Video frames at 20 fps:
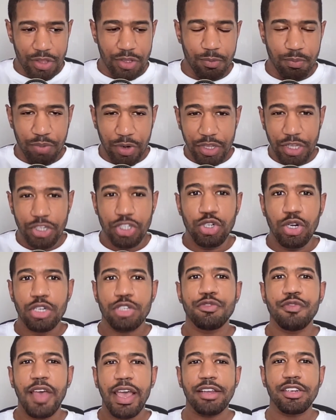bring the
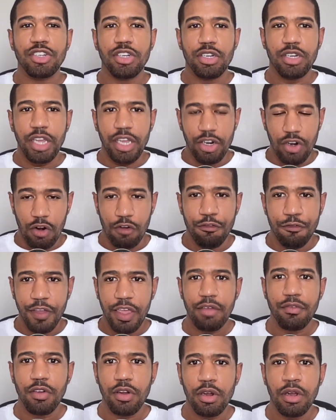trust factor in our
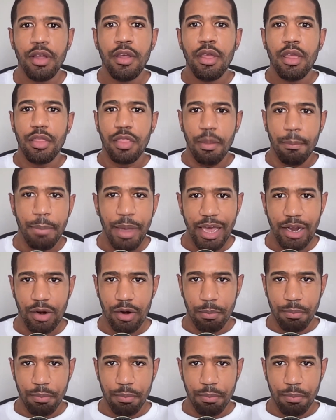favor, the better.